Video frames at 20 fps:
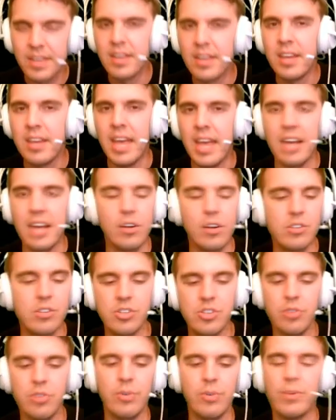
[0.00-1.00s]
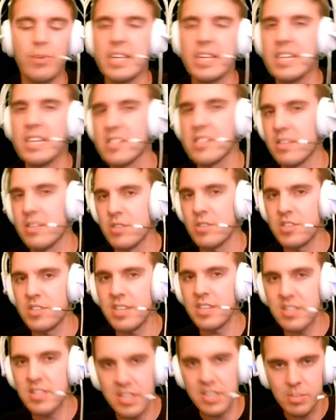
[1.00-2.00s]
And also, when he hits level
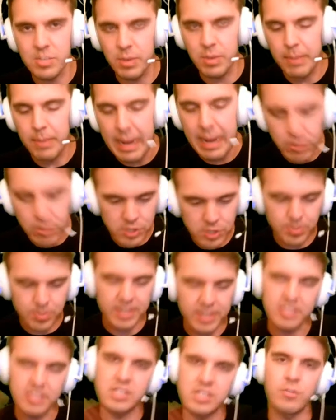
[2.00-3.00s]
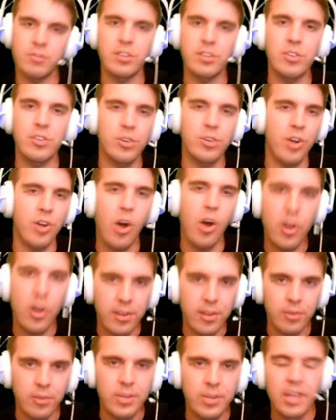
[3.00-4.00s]
6, he gets a big power spike because every third
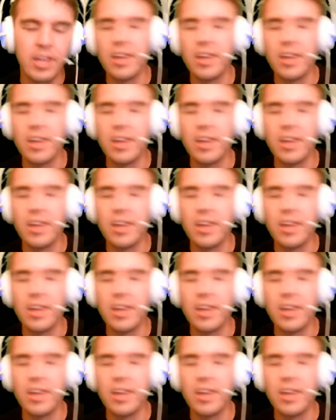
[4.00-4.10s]
auto,